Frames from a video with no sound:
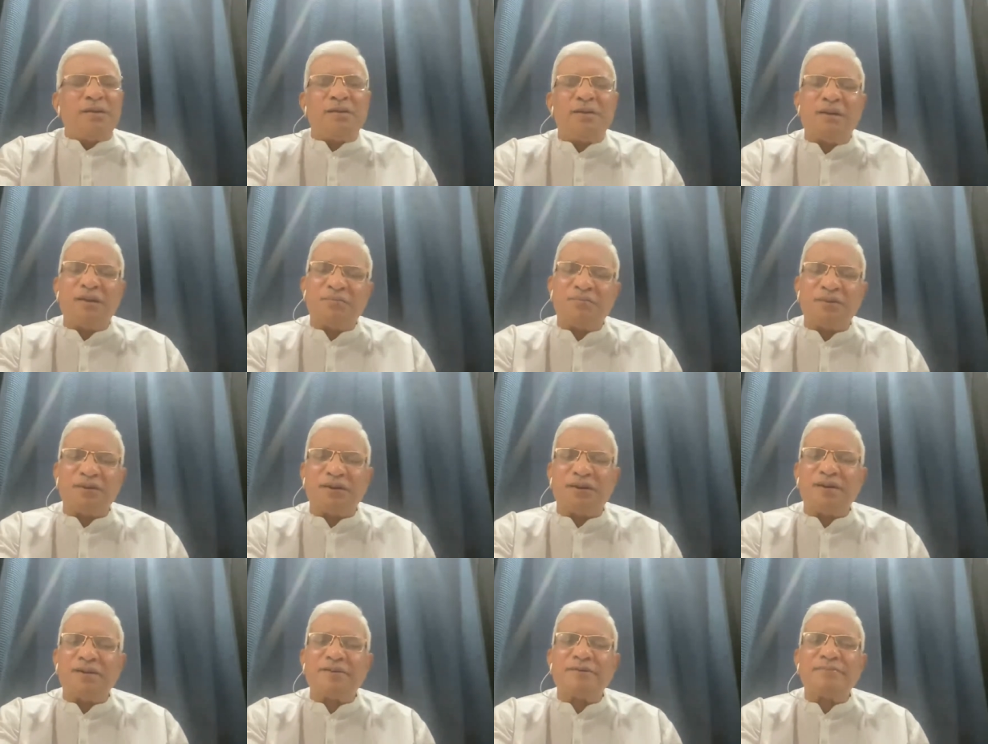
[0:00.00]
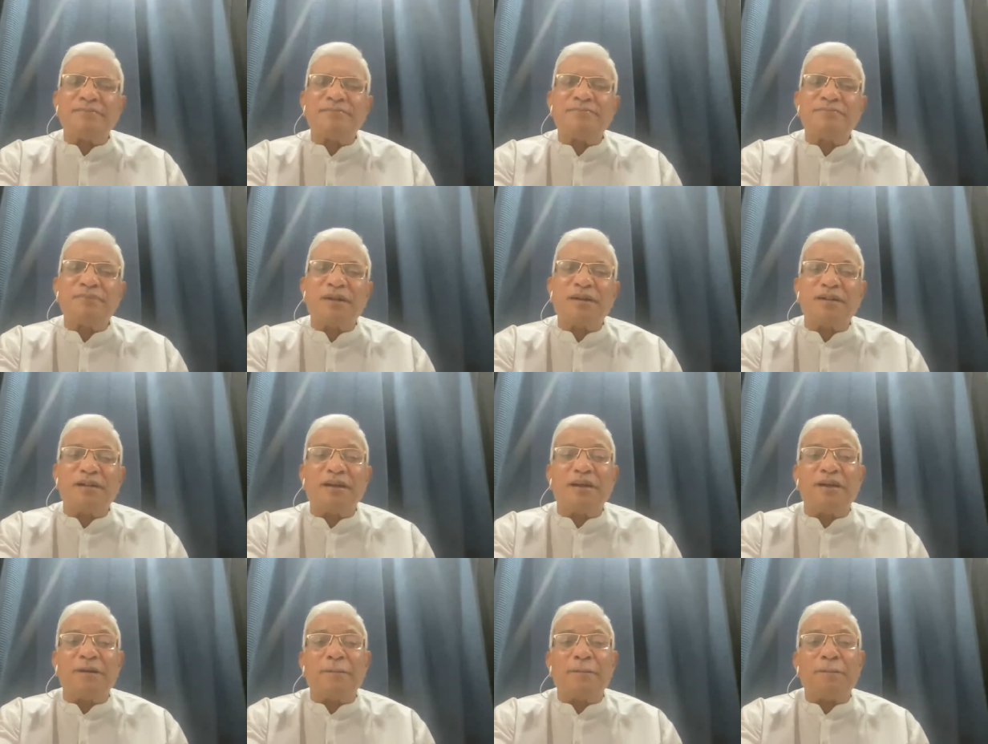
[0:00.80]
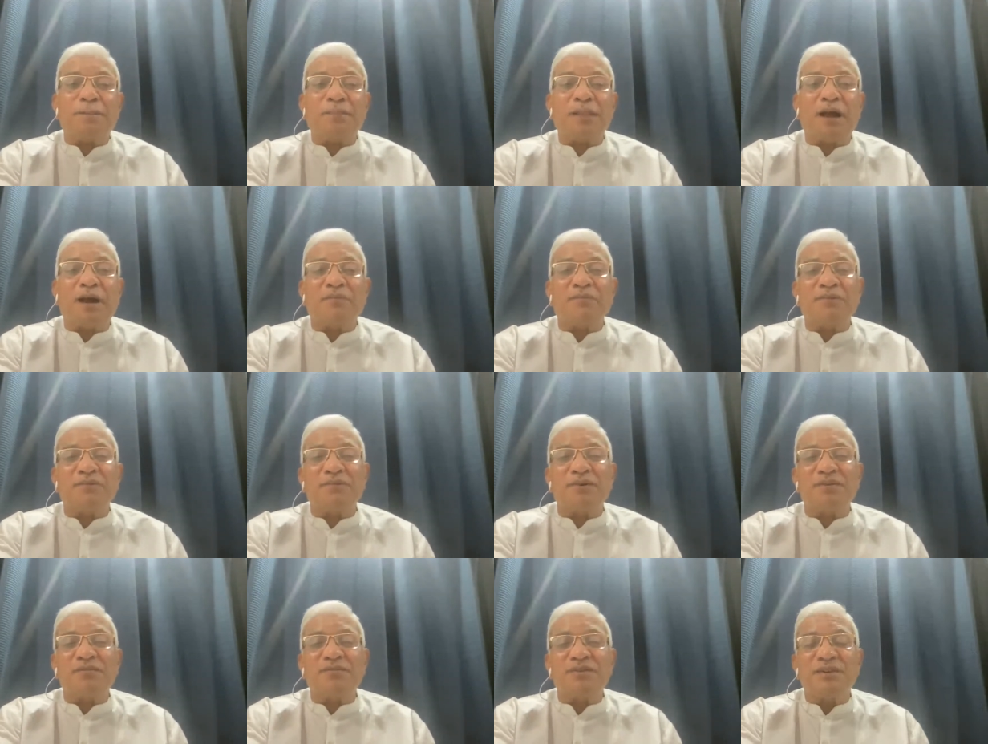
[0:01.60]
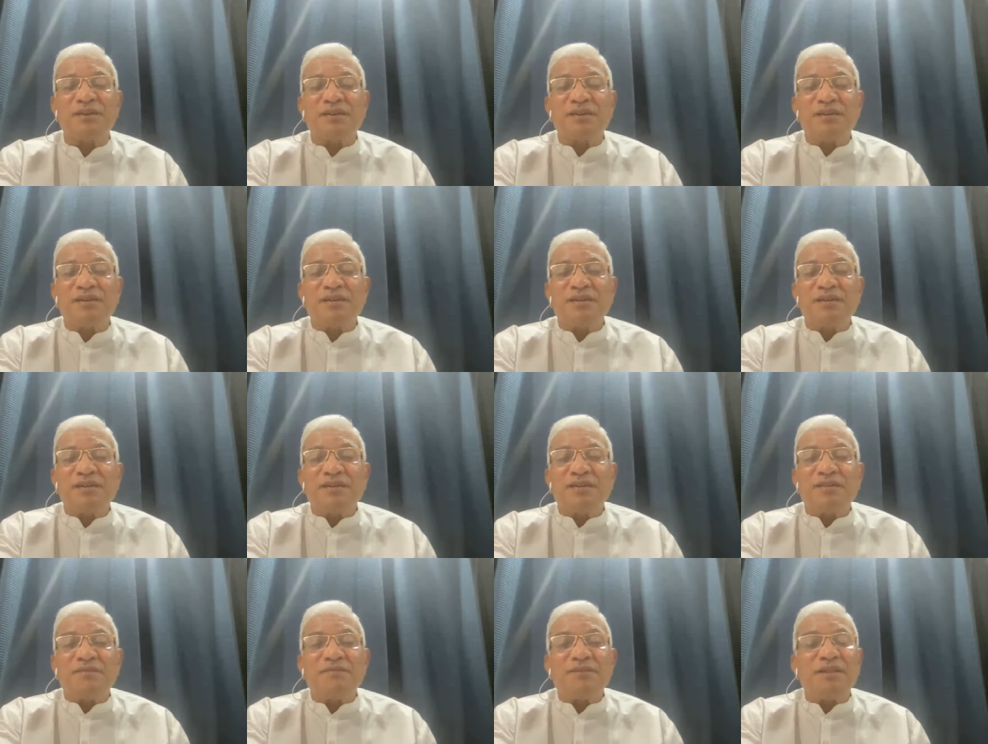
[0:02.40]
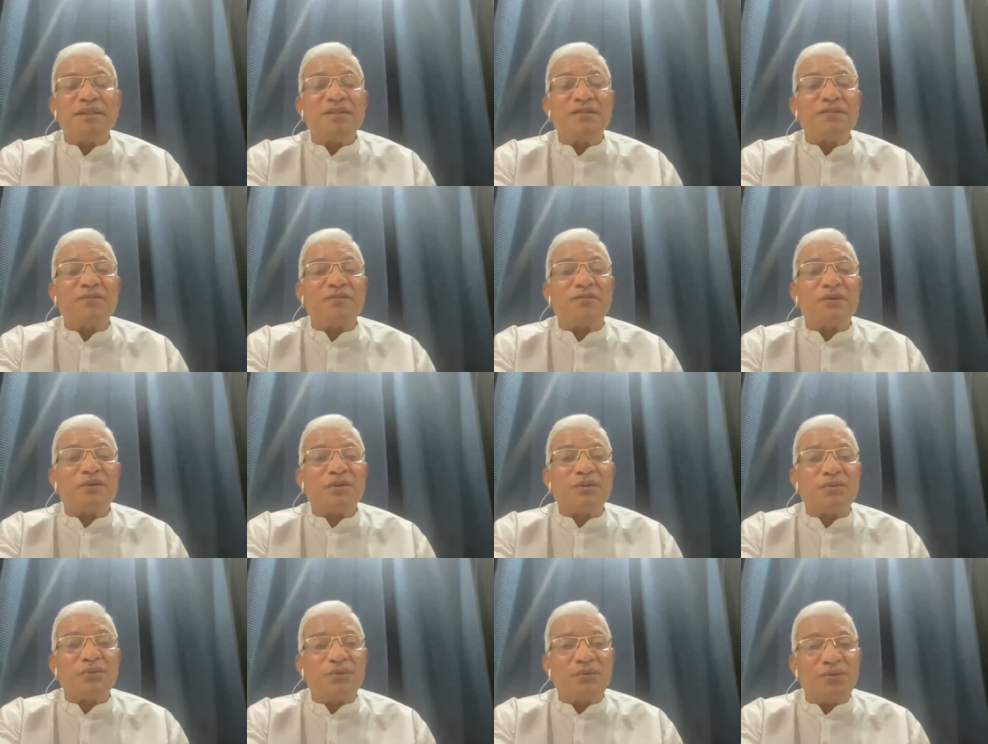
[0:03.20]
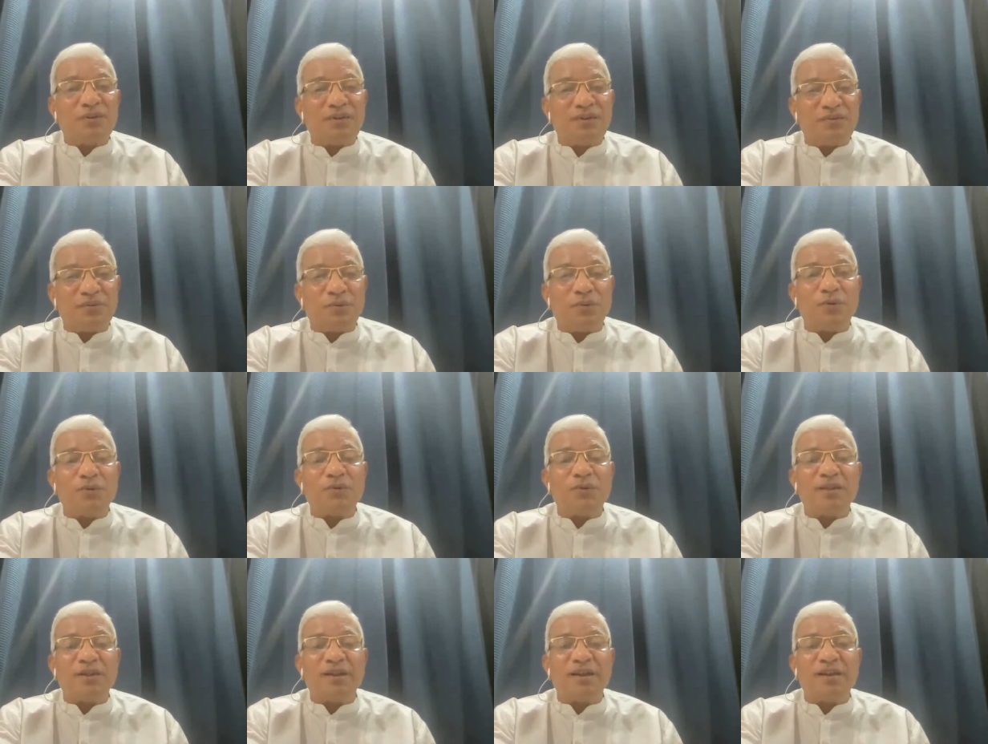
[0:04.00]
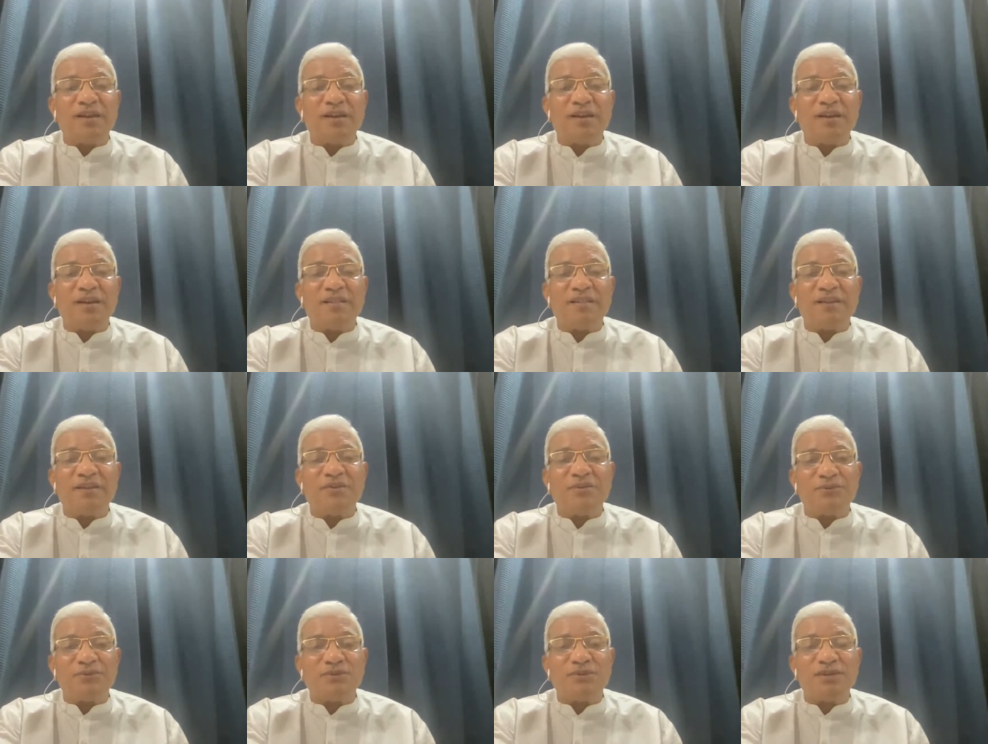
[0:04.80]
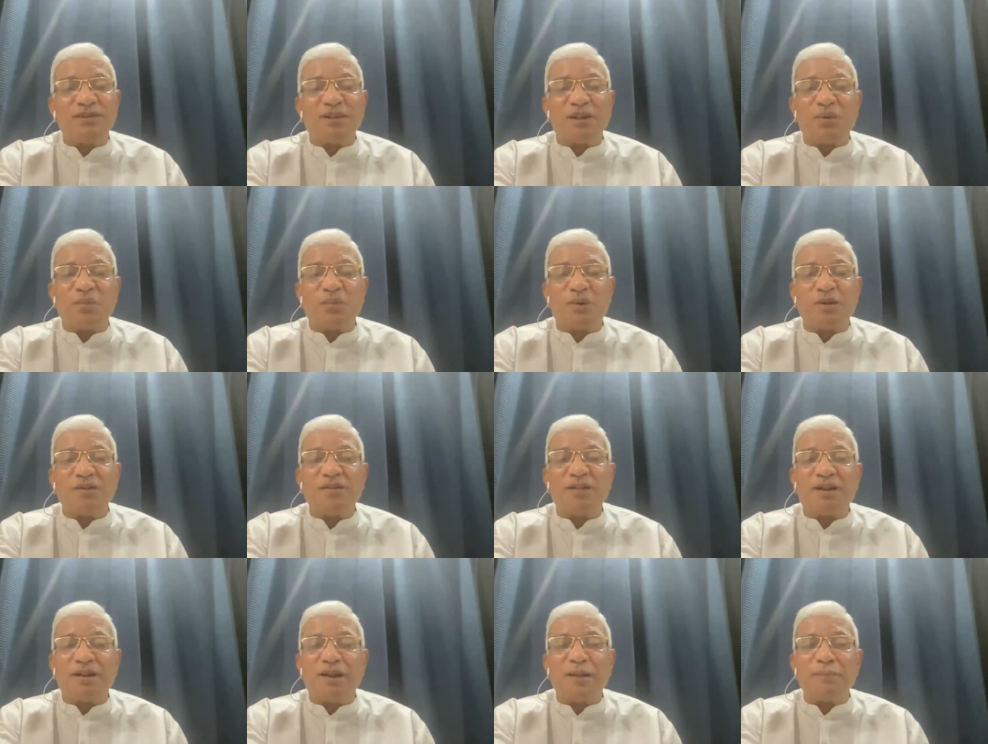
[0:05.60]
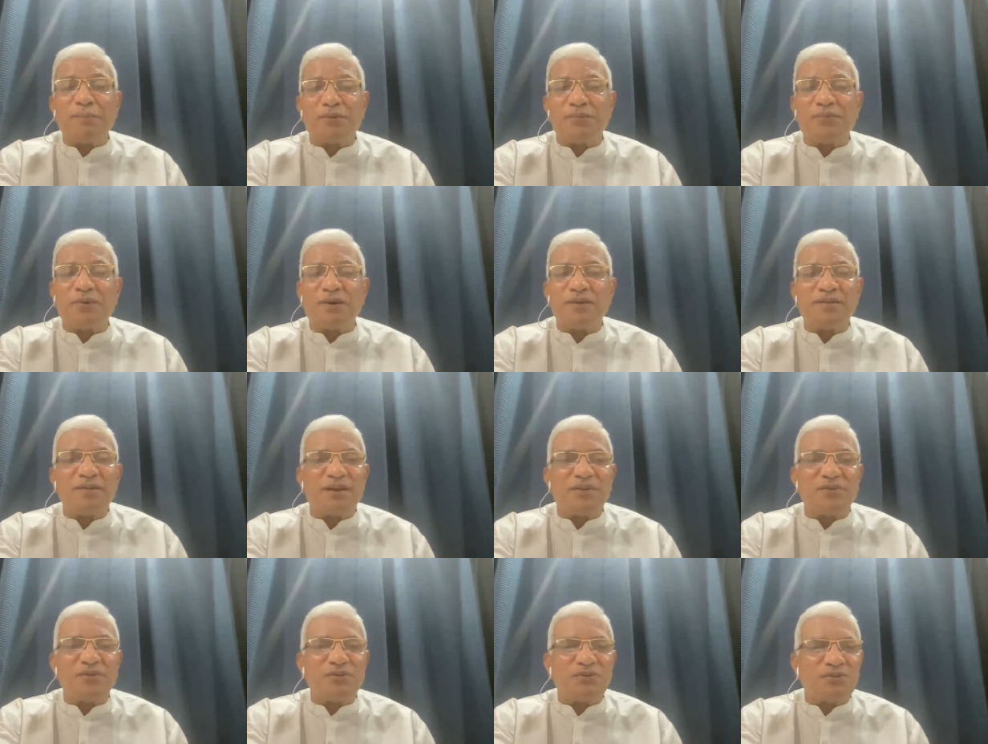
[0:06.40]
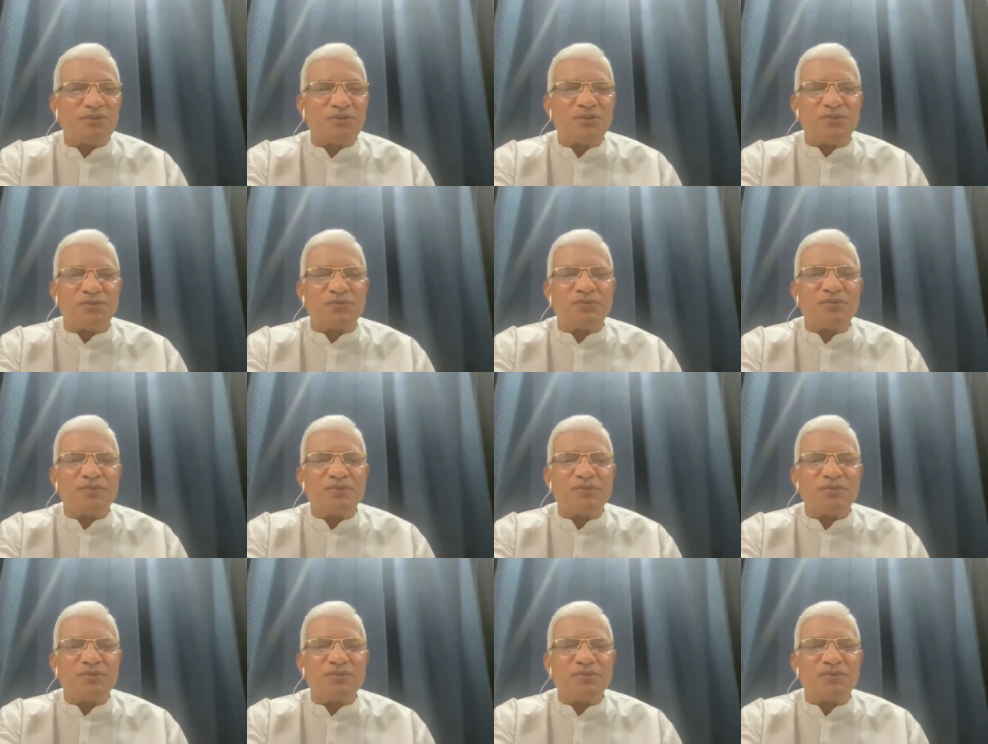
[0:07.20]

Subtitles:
difficult. But then afterwards, when the you go to the career, then you see that what is the type of work that you choose.